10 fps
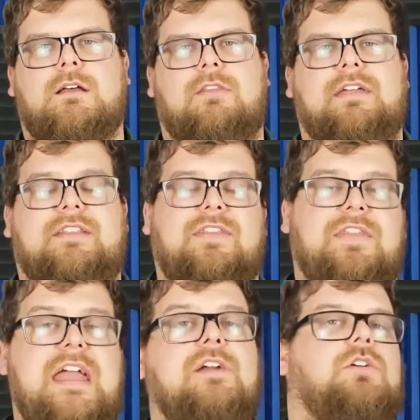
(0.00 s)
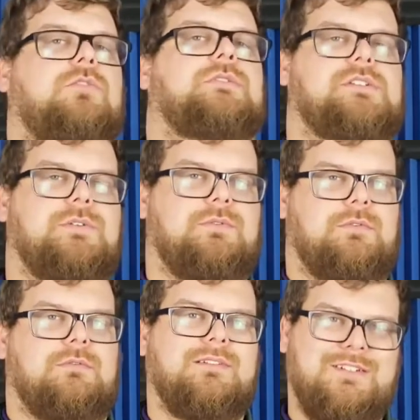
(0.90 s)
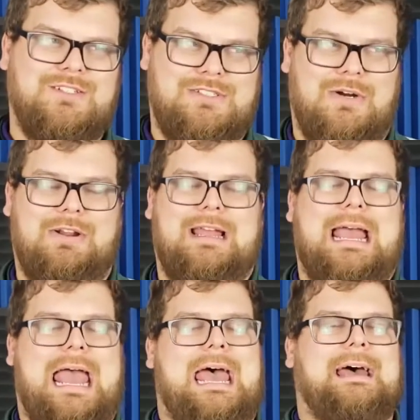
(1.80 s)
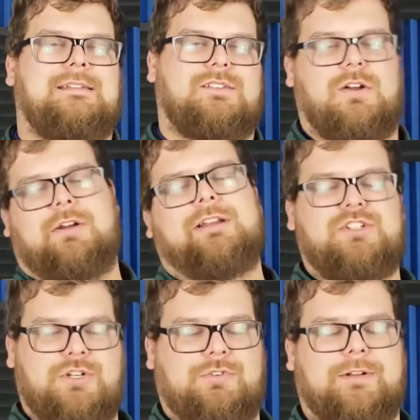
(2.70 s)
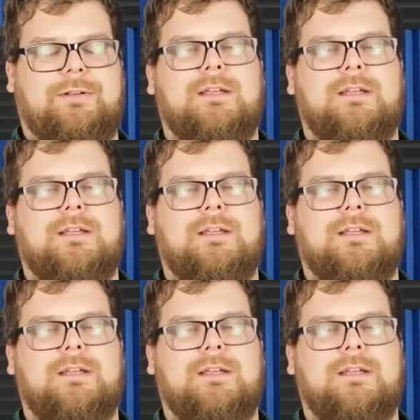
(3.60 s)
that they are going to target as targeting children.